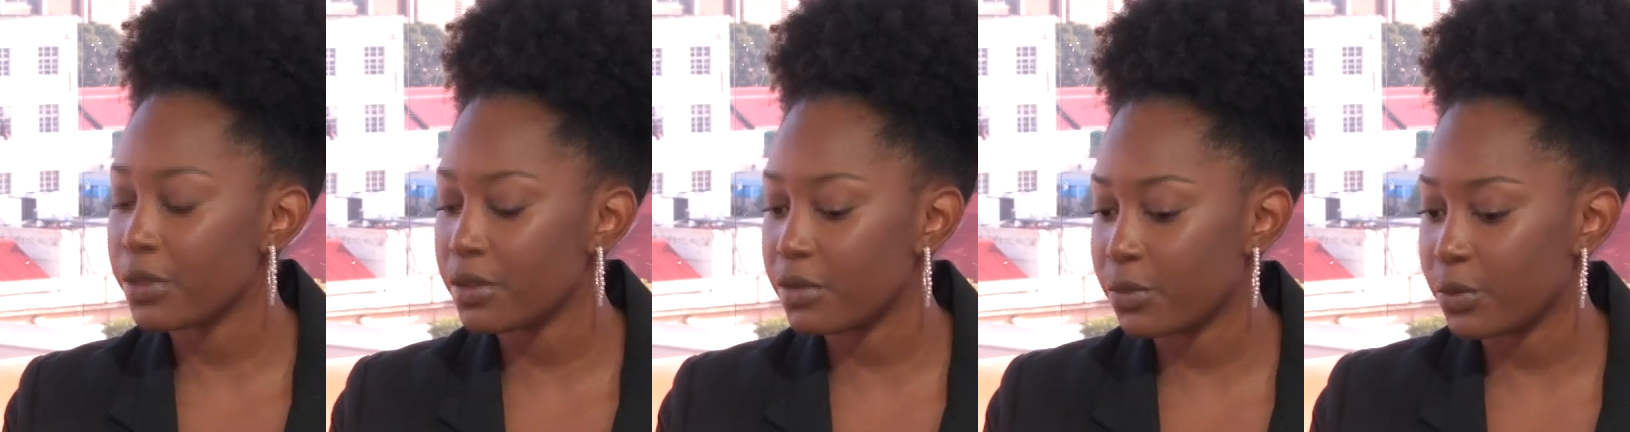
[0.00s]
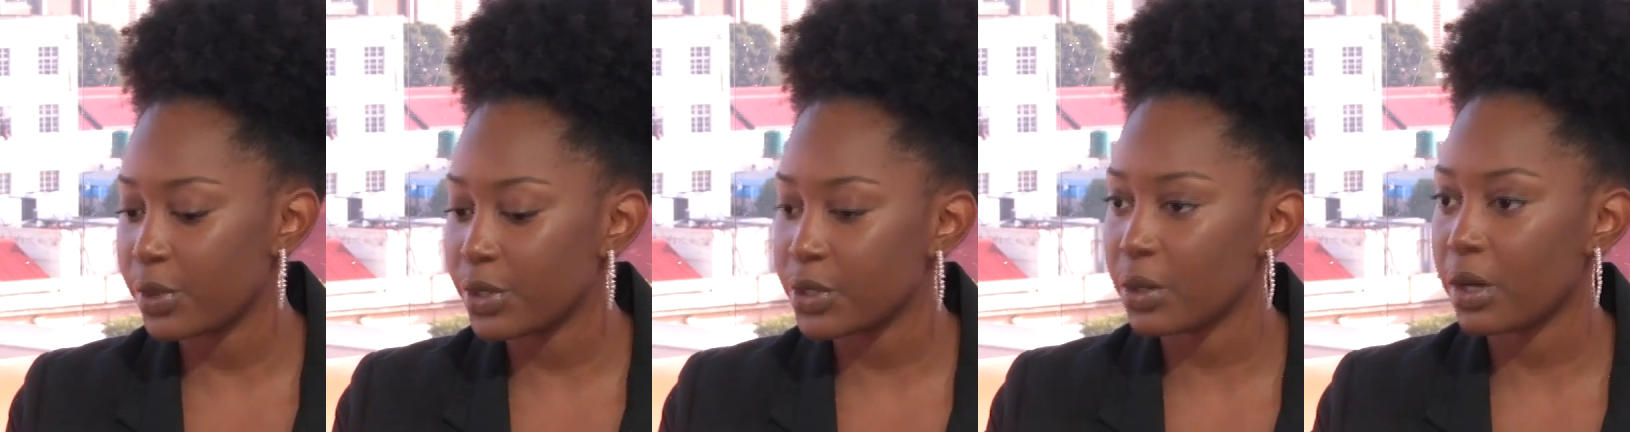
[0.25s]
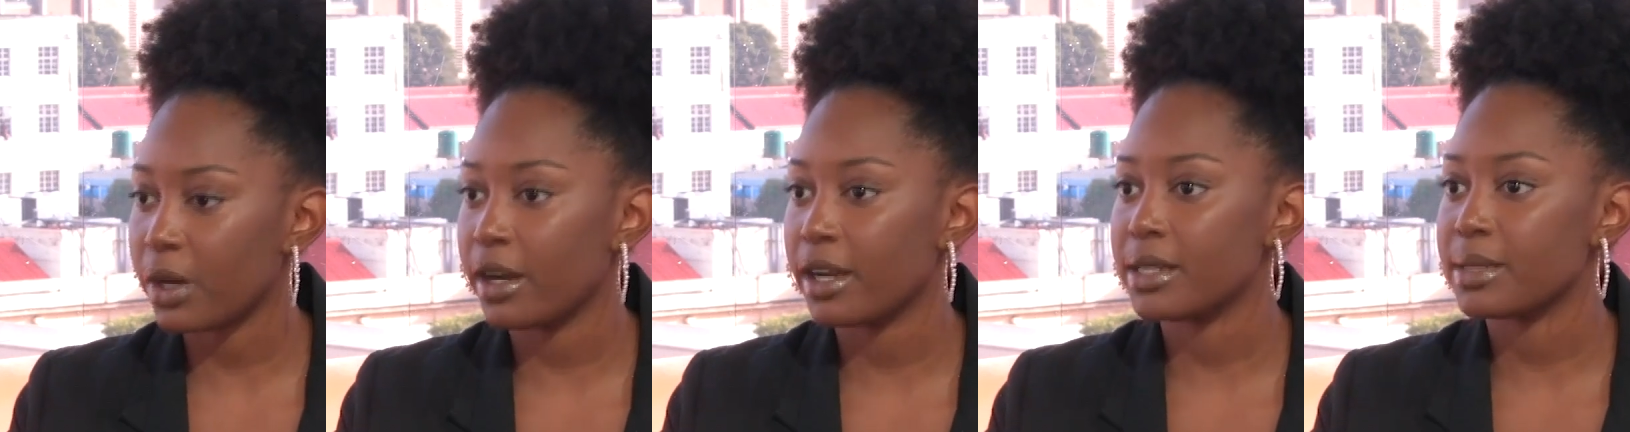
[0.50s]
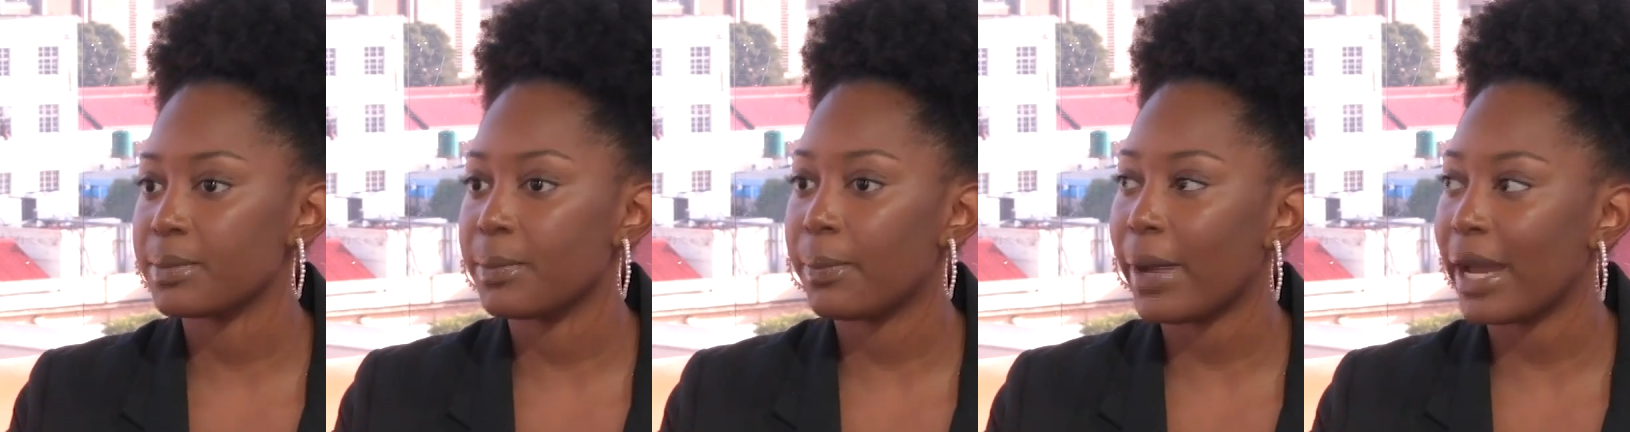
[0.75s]
of which are
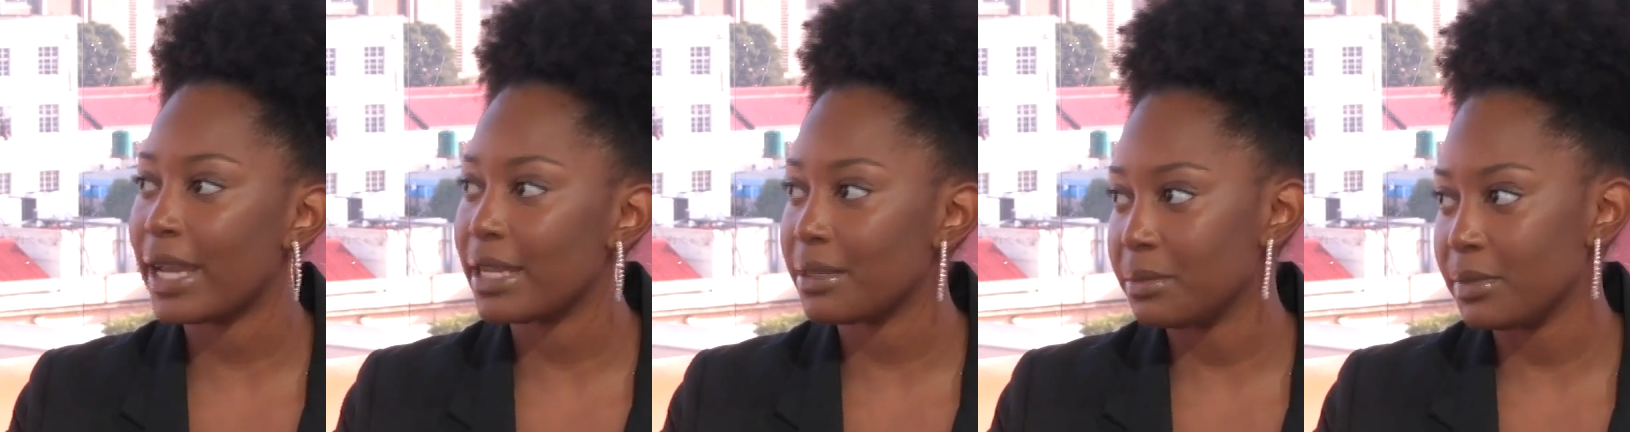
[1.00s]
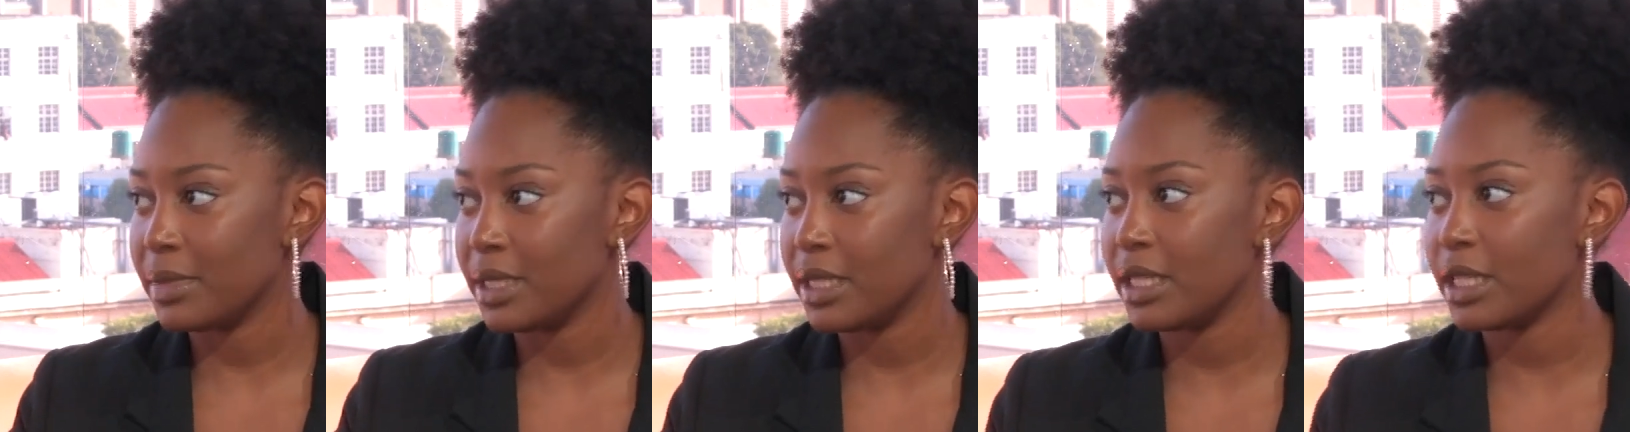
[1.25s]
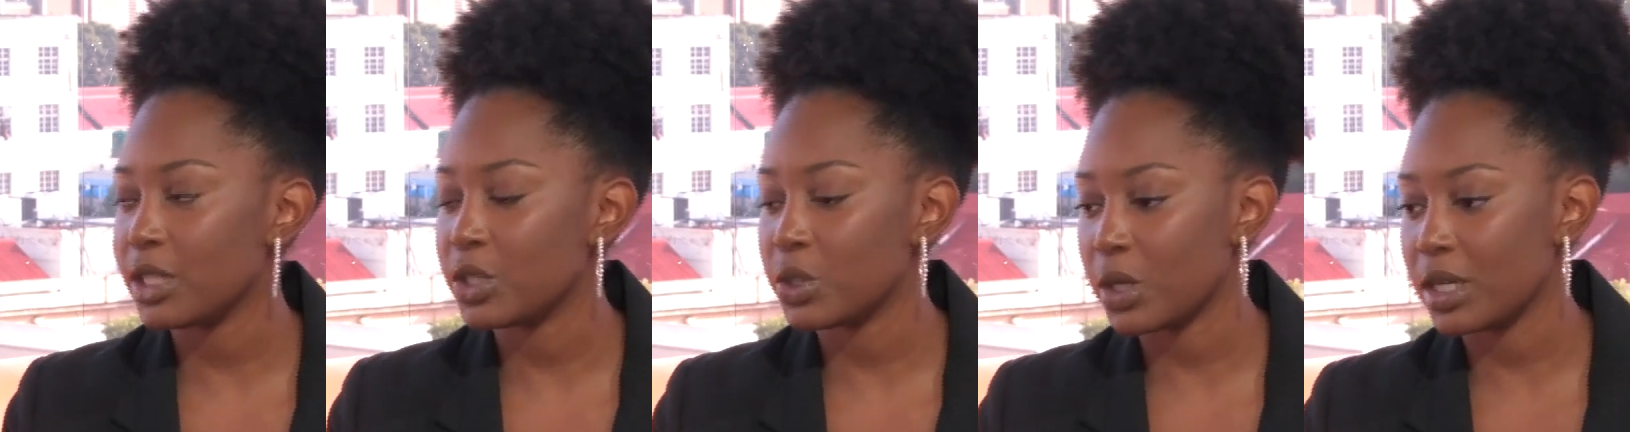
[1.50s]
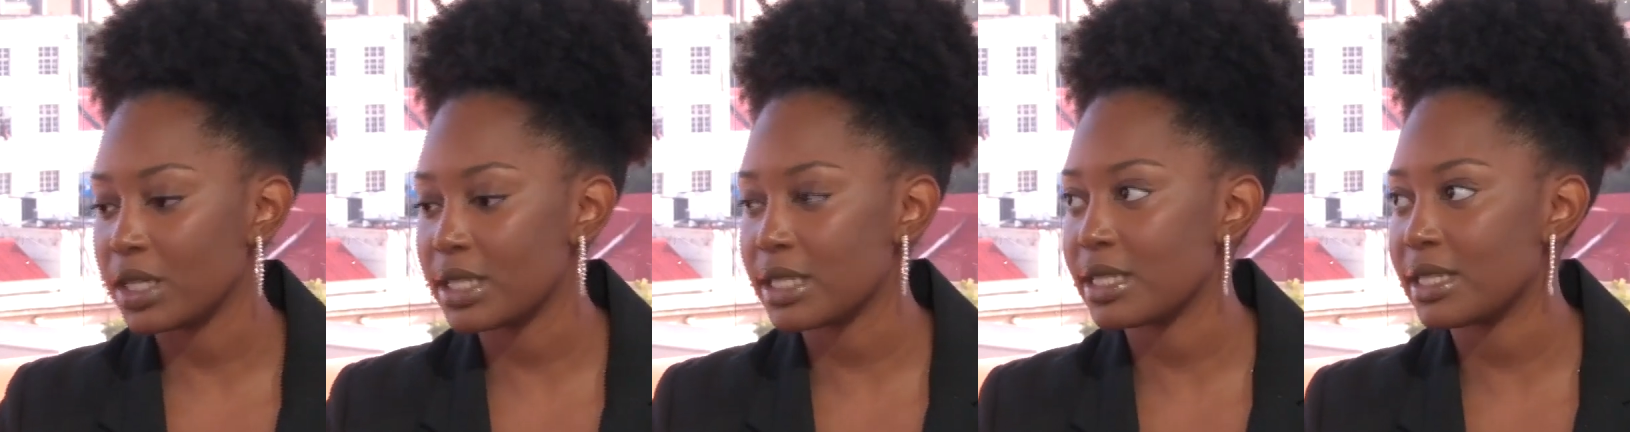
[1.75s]
at
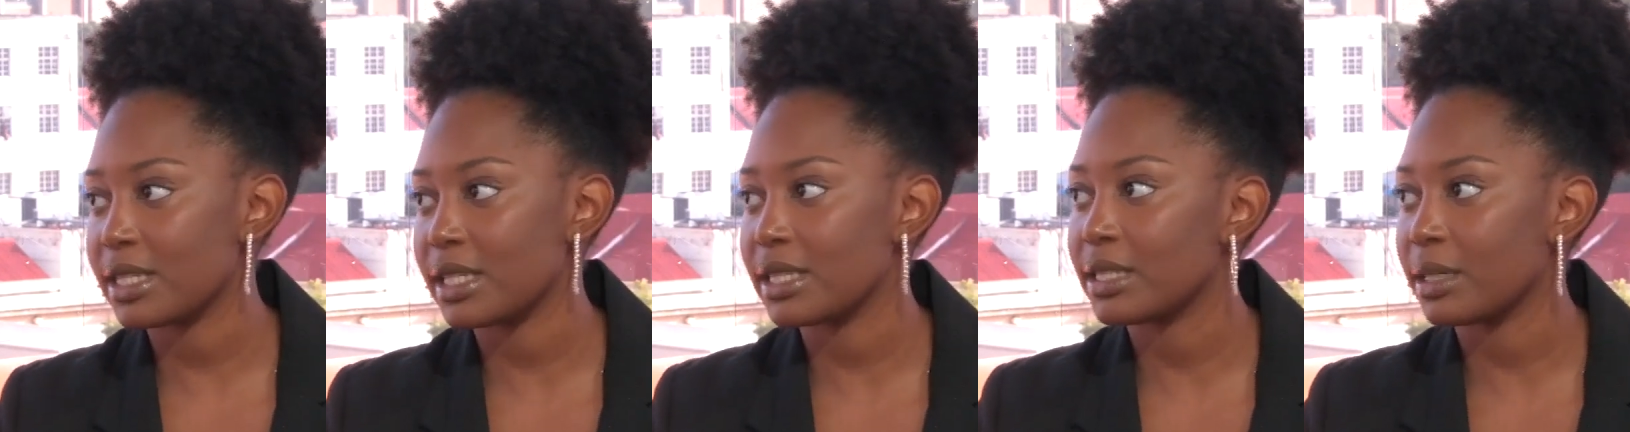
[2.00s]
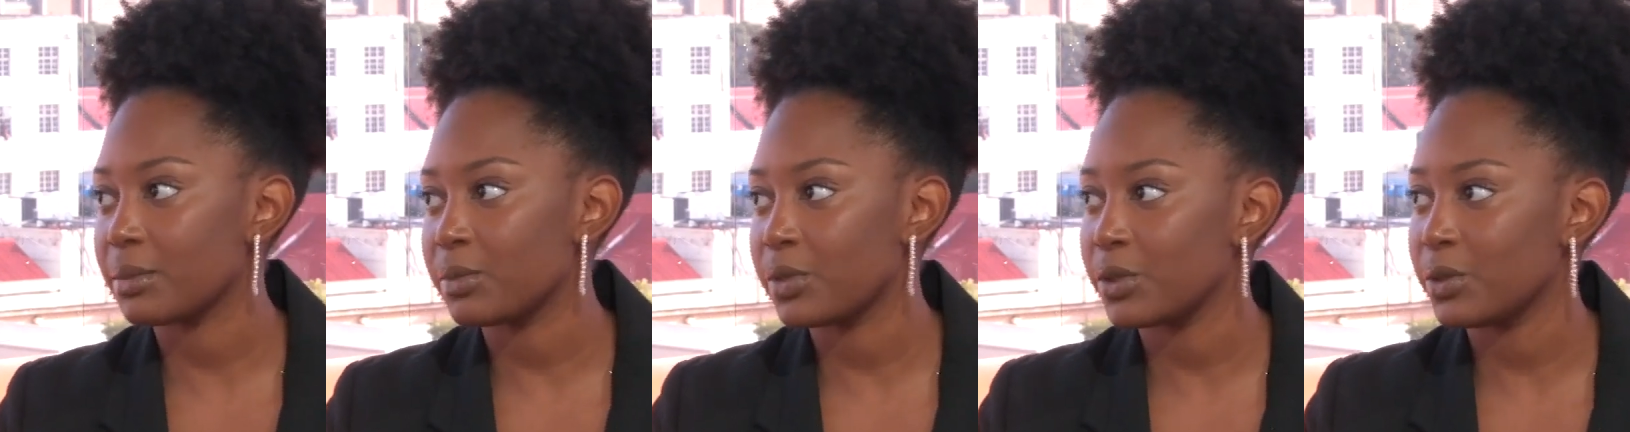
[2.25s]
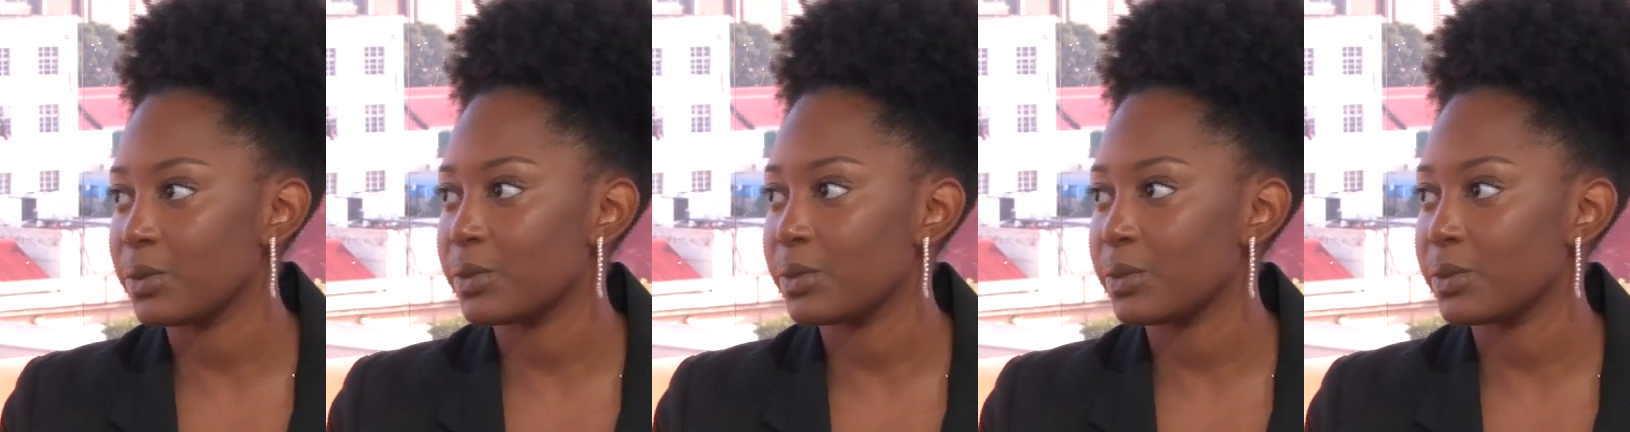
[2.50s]
biteme.zw.